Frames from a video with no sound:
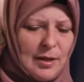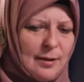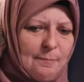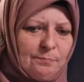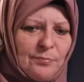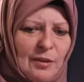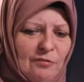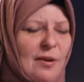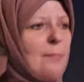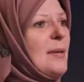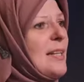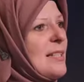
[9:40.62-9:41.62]
um,
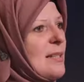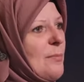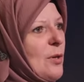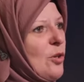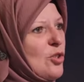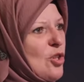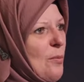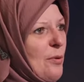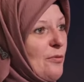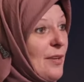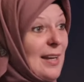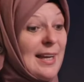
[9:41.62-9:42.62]
feminism on
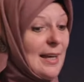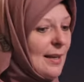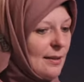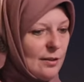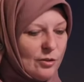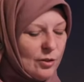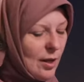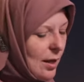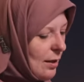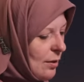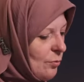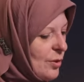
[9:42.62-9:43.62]
top of it.
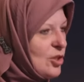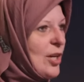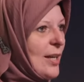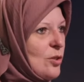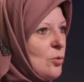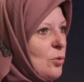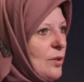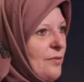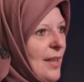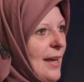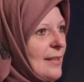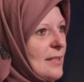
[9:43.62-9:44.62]
Reject all
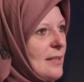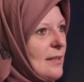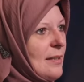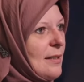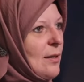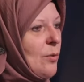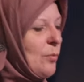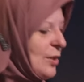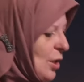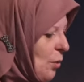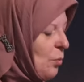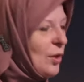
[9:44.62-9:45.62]
of that. Mm.
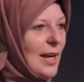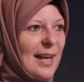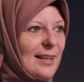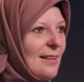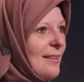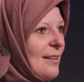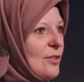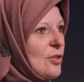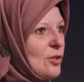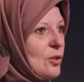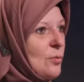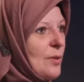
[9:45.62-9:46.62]
We don't want anything
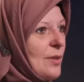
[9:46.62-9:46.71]
so to do